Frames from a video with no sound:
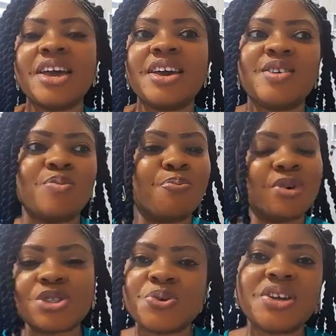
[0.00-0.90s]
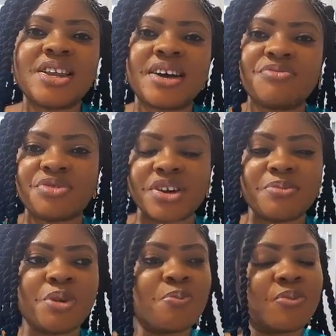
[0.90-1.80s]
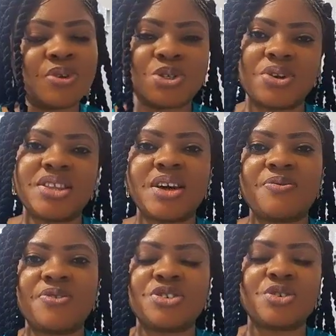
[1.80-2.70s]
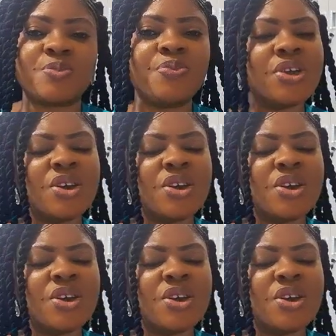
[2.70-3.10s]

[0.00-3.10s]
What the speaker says: in pursuing that dream, in pursuing that vision.